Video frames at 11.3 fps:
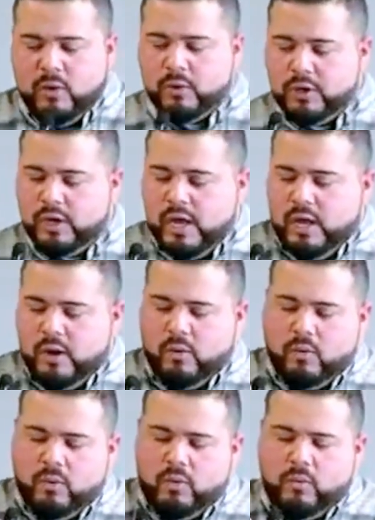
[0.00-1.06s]
Were
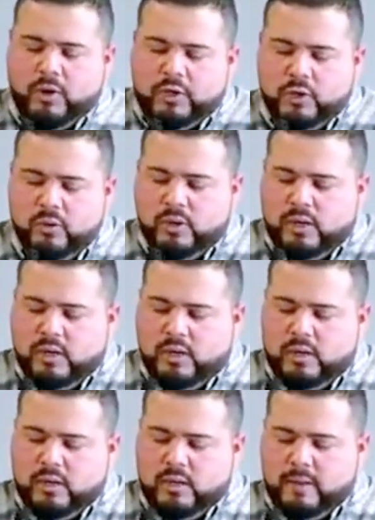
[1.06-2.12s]
you
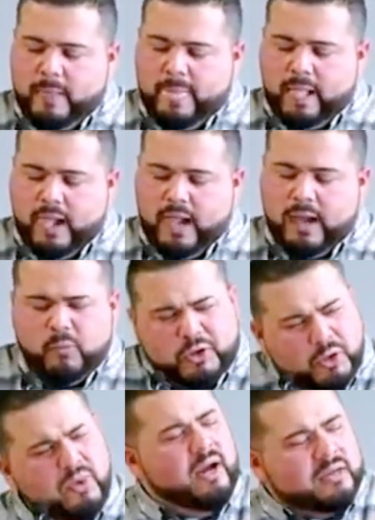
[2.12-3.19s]

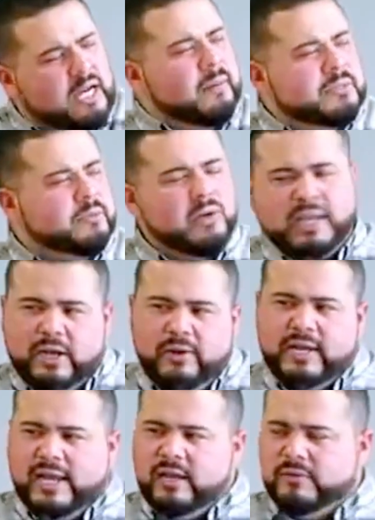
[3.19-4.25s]
uncomfortable
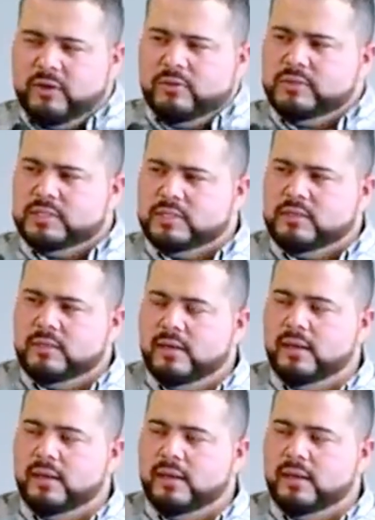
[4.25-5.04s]
hearing any of those?